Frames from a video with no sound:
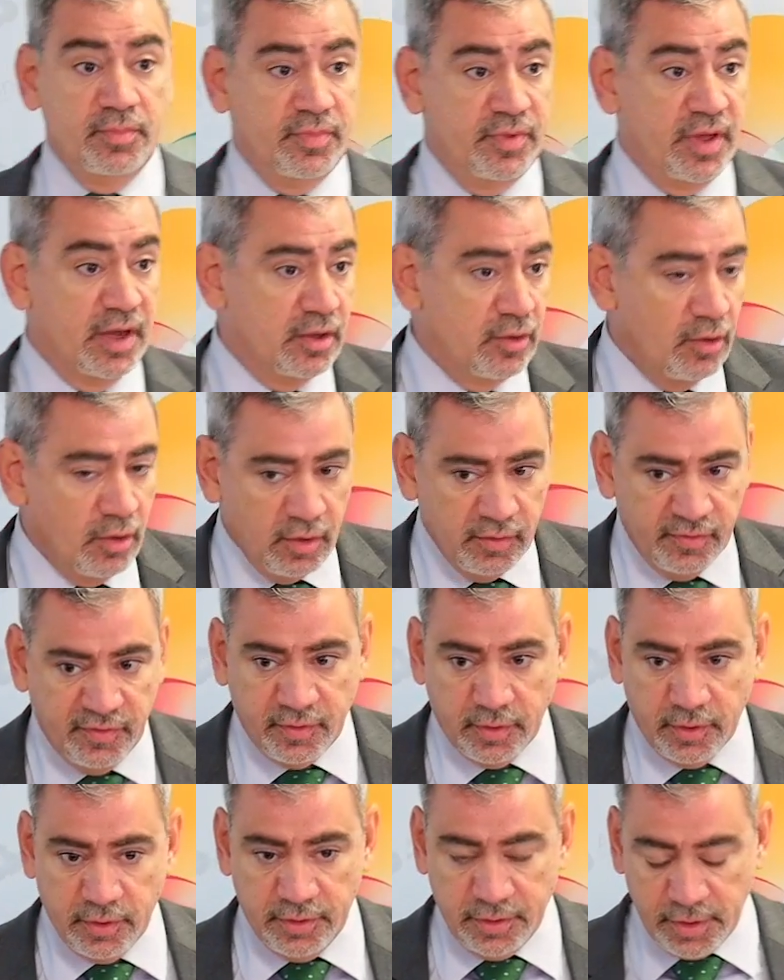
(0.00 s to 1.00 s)
Thank you all
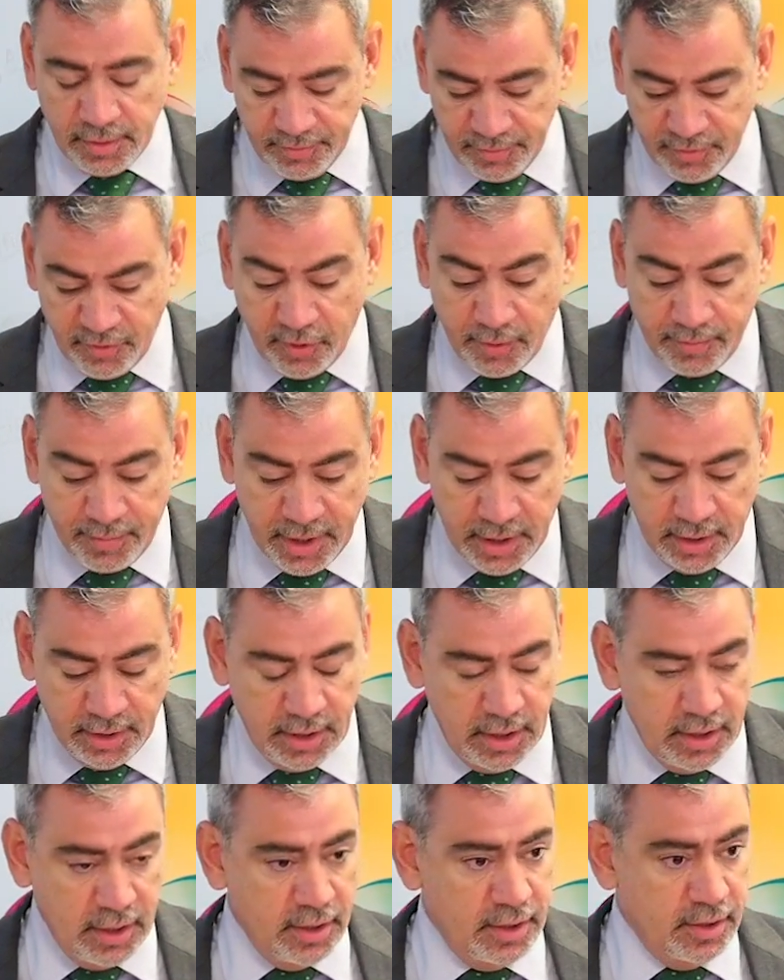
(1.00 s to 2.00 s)
for being
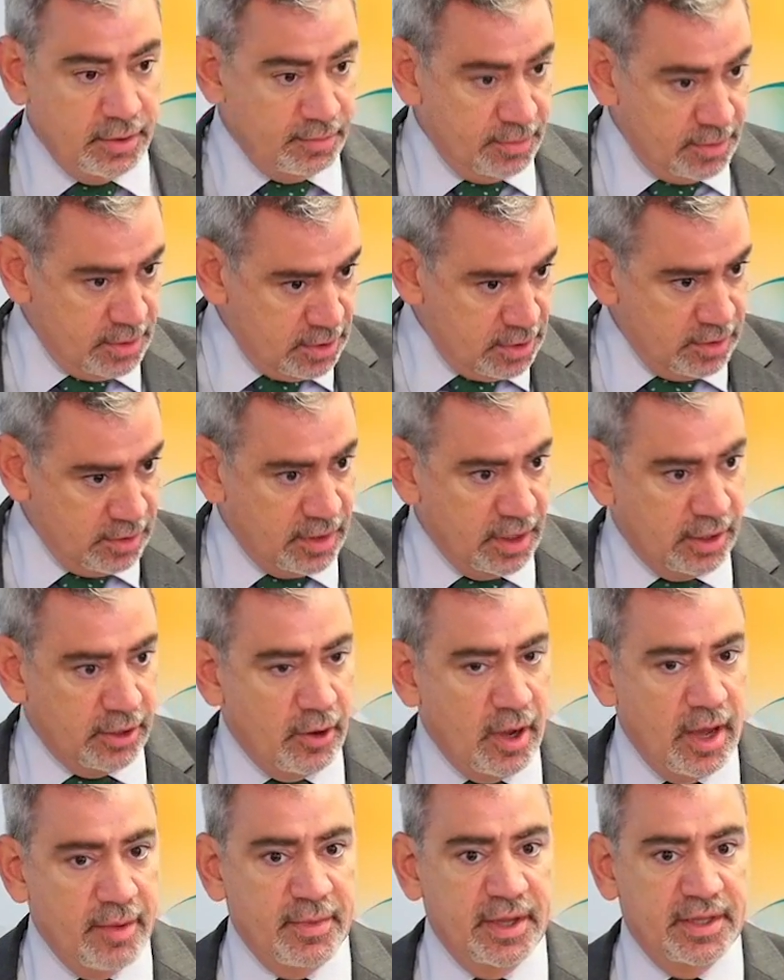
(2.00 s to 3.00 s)
here.
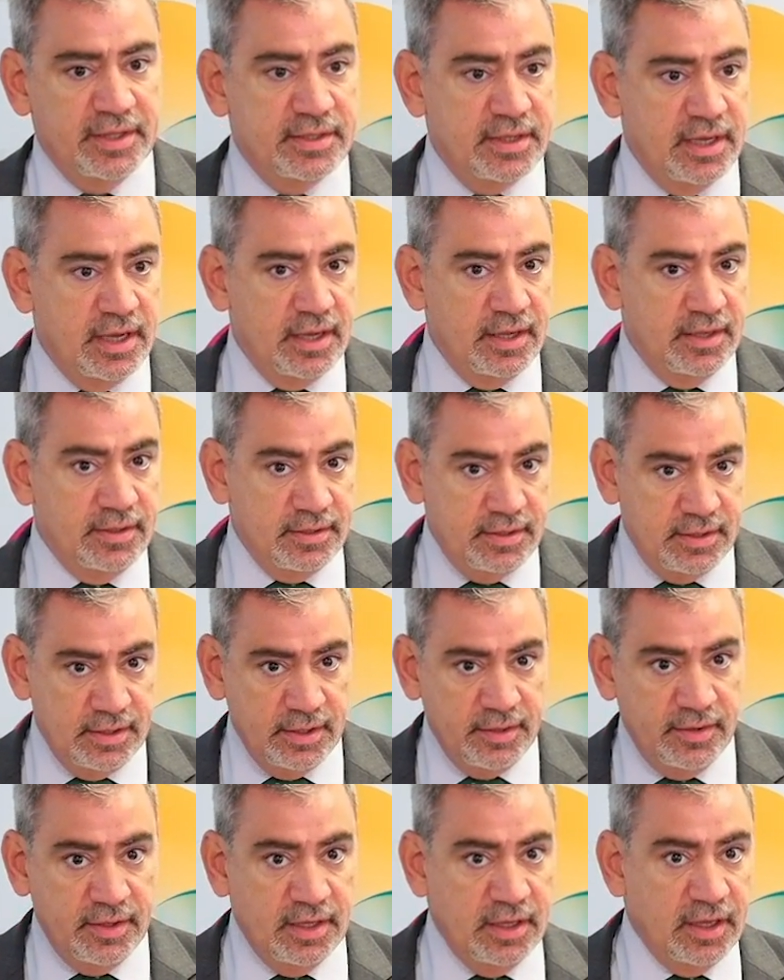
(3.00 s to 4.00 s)
Thank you, Ahmed, and
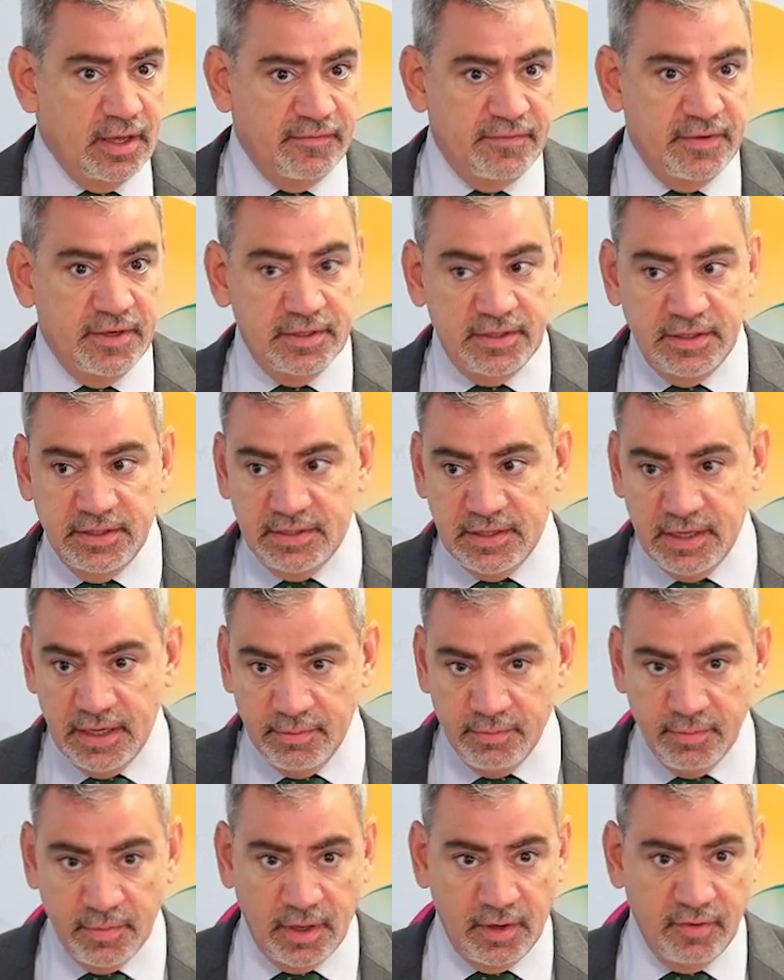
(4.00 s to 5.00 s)
the Affinity
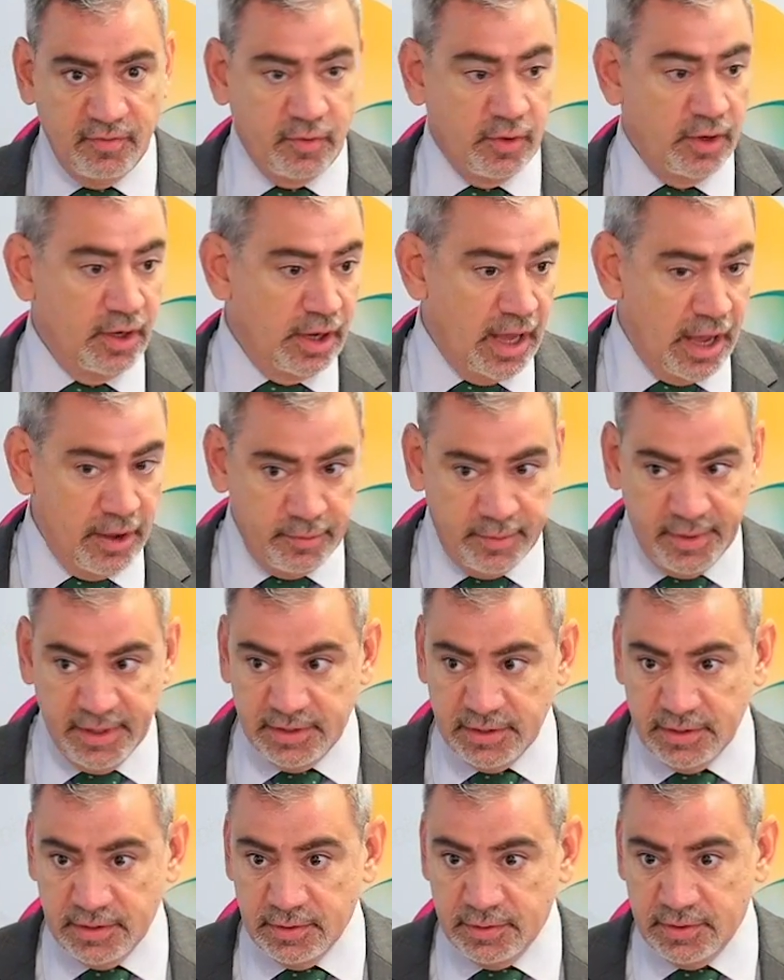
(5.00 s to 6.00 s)
team for allowing
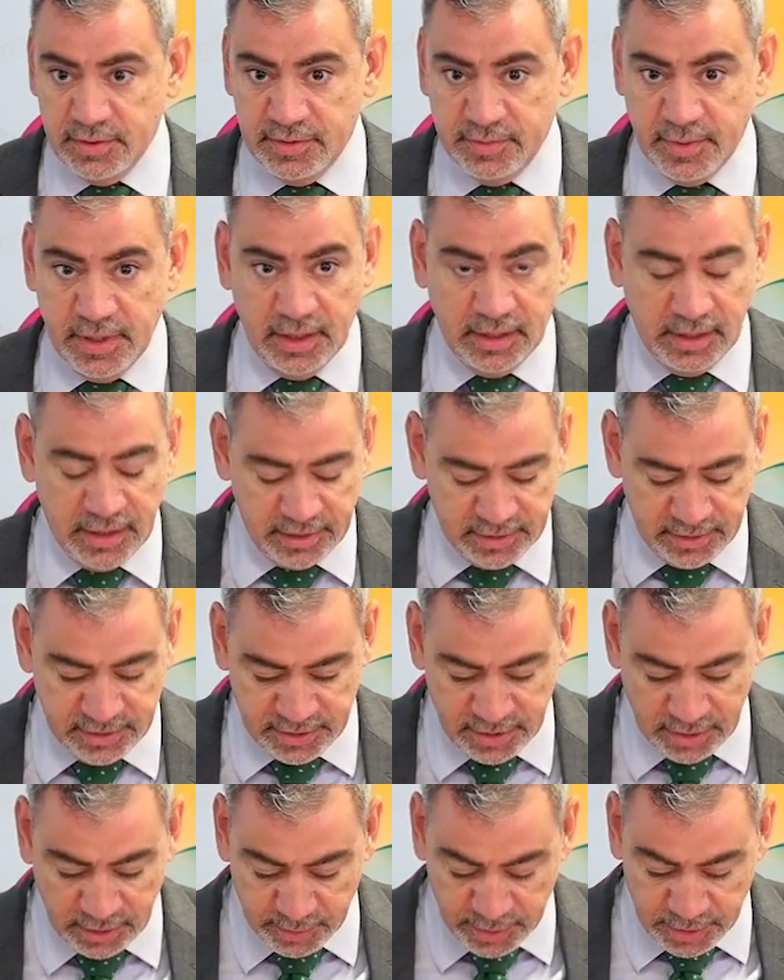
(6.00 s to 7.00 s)
me to speak,
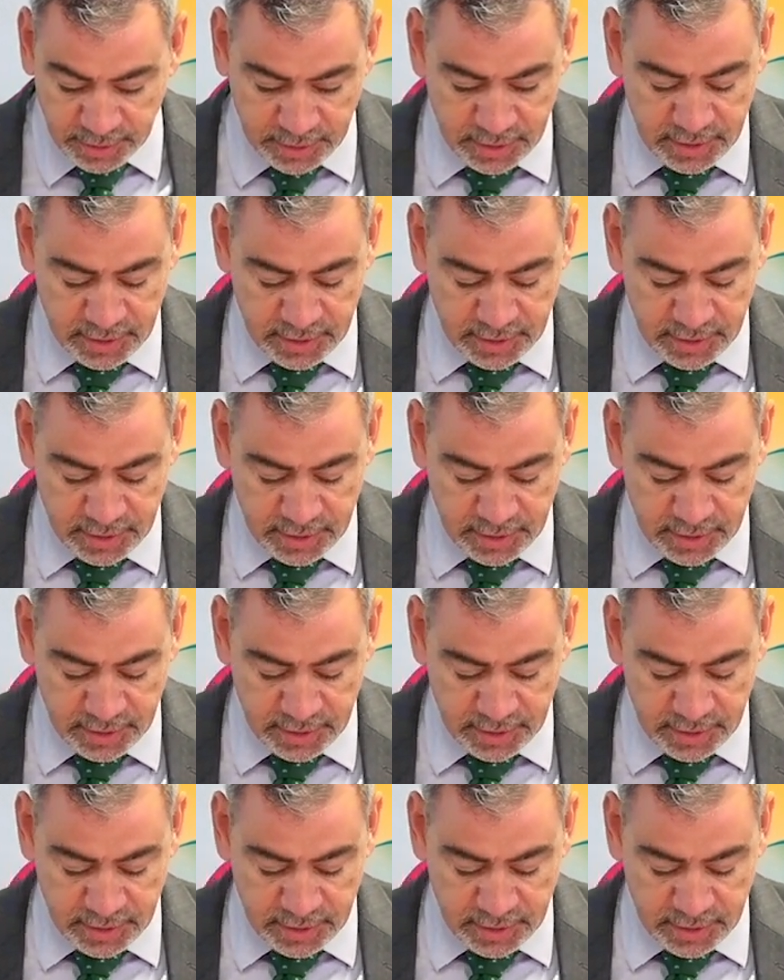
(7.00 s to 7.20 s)
ladies and gentlemen.